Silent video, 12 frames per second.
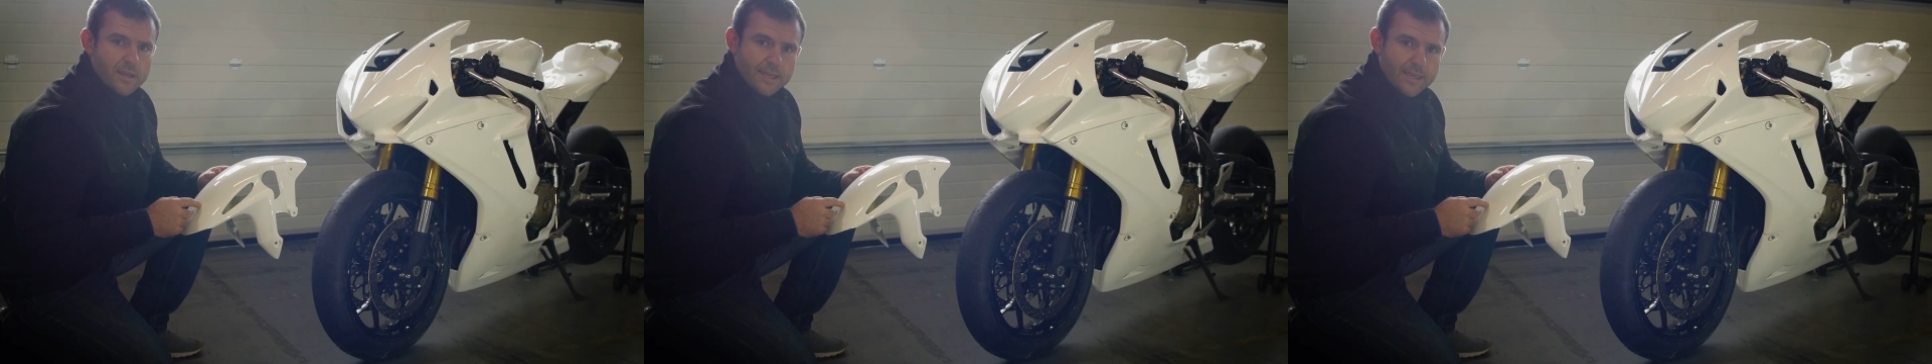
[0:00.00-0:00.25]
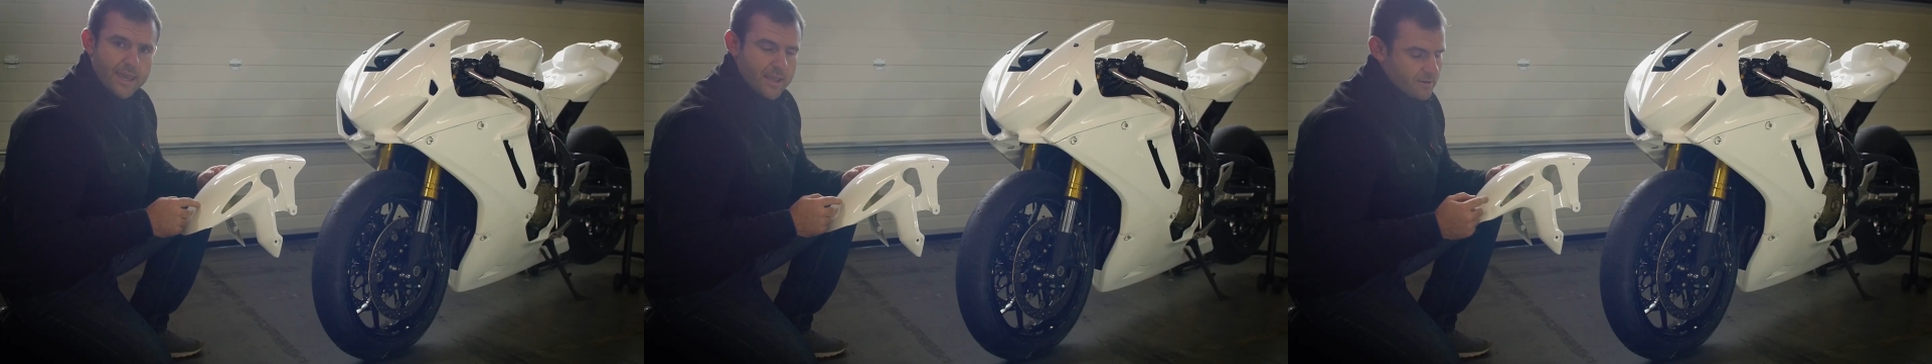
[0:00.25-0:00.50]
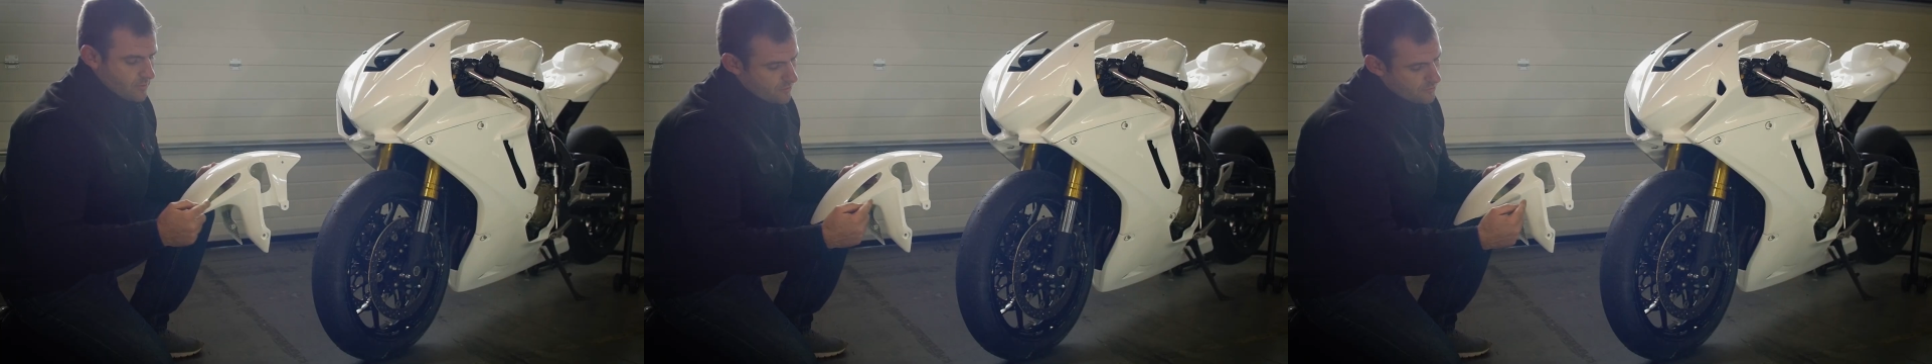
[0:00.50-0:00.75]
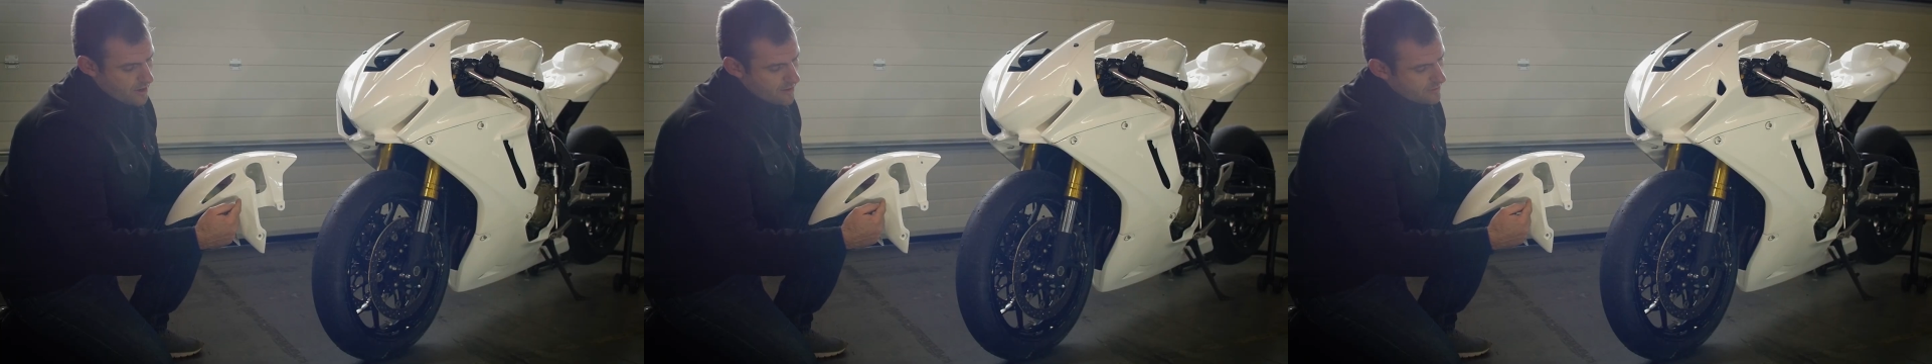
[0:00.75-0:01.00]
Again,
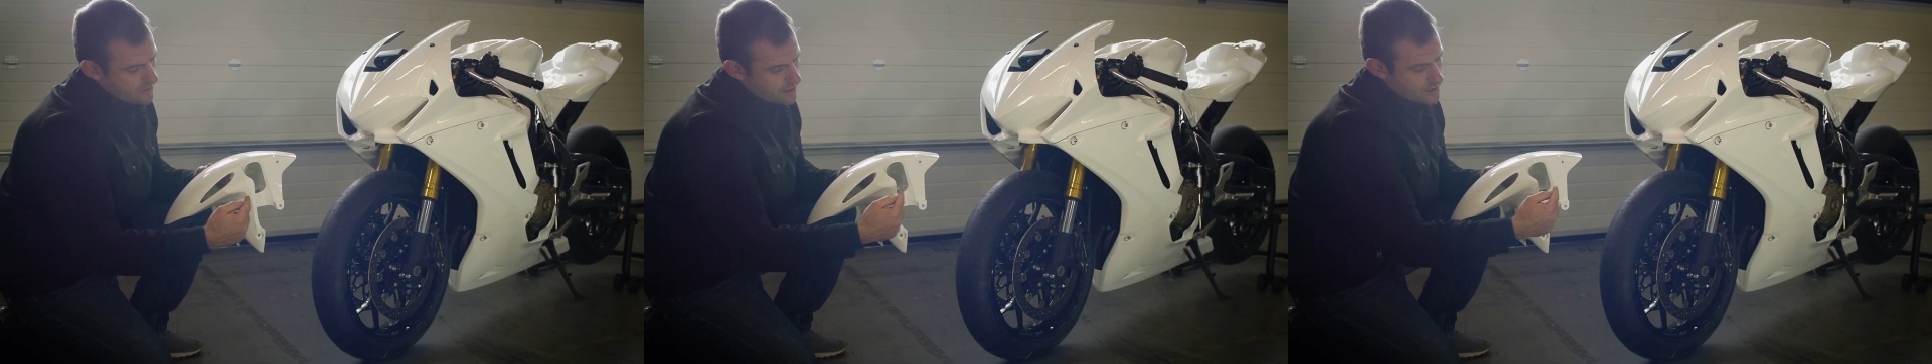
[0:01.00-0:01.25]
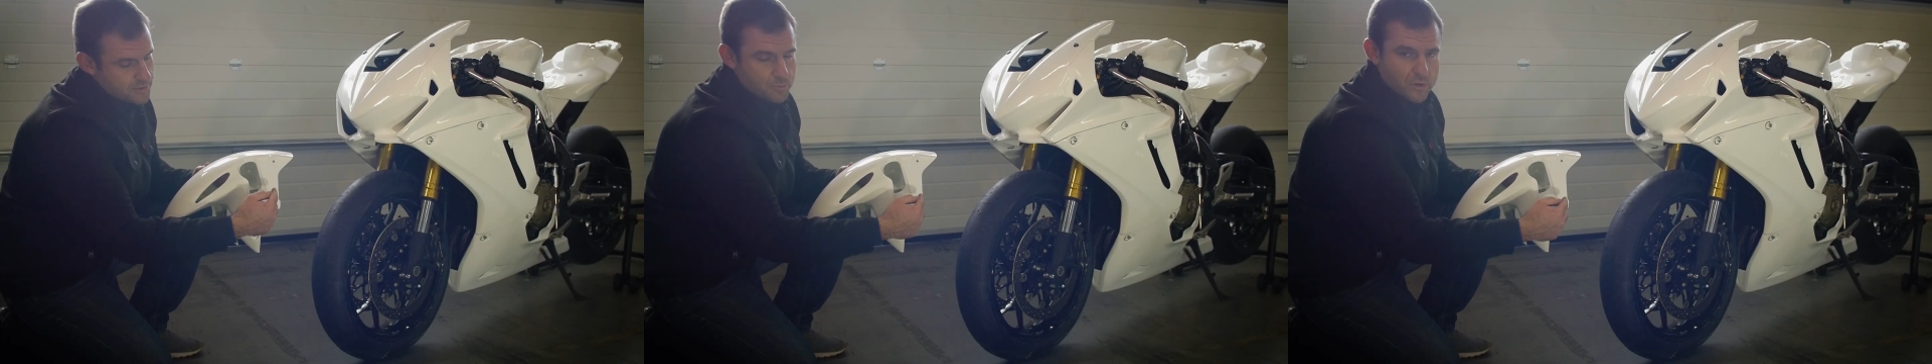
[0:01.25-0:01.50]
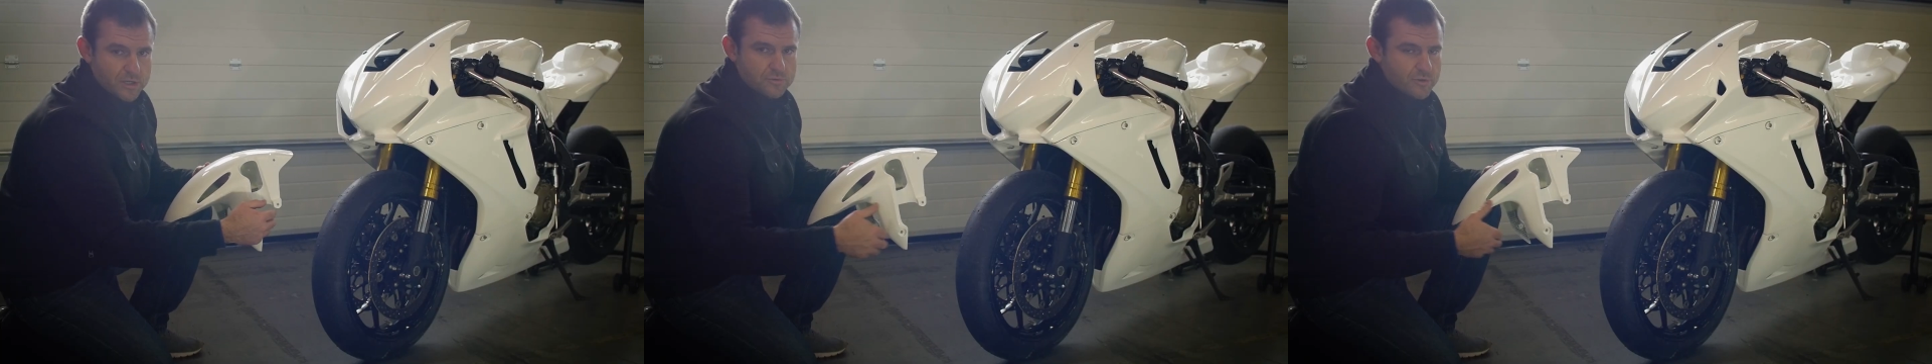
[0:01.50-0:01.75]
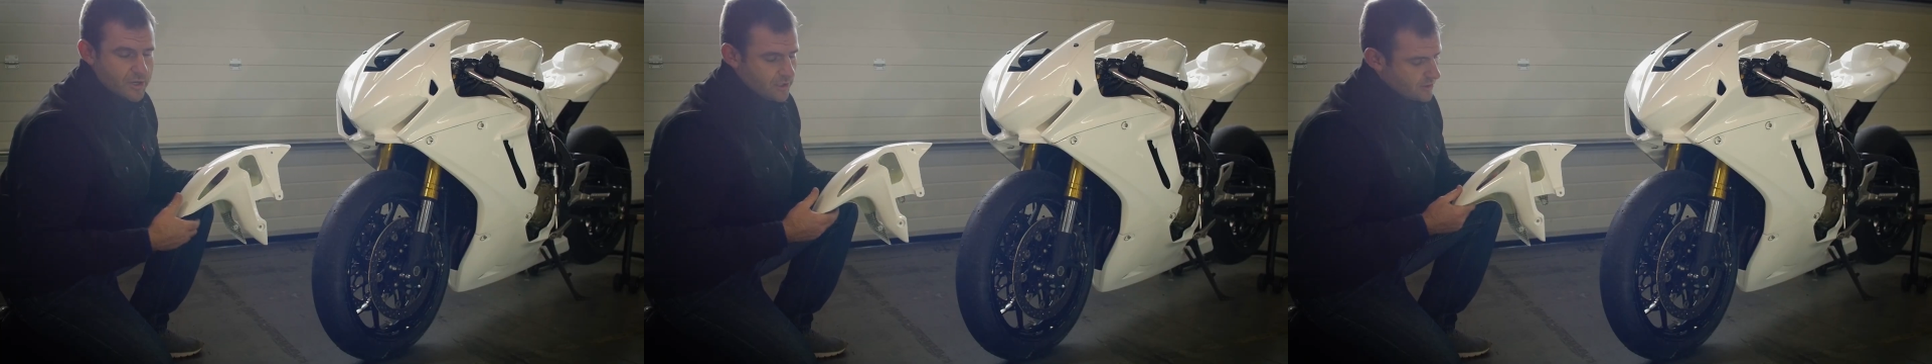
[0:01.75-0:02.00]
everything is
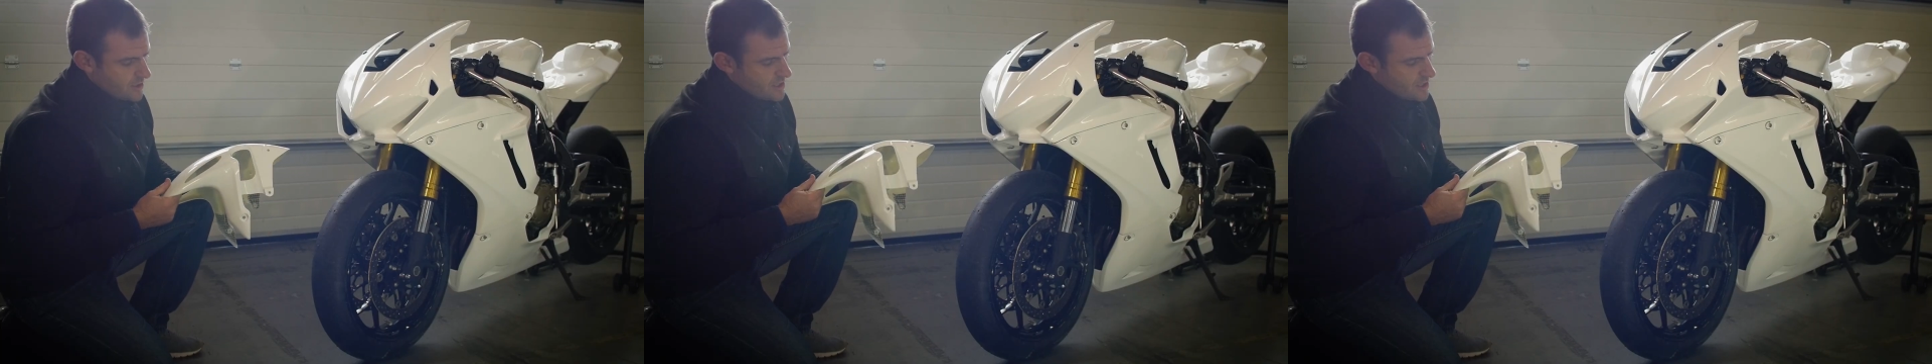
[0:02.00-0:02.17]
pre-drilled